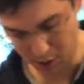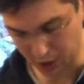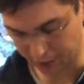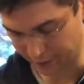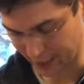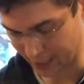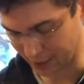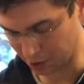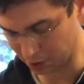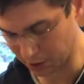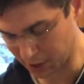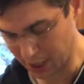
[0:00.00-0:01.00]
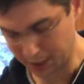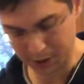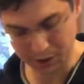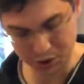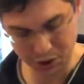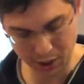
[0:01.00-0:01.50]
all of that into a
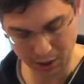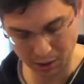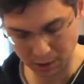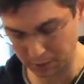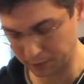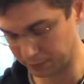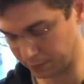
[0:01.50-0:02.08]
cocktail shaker.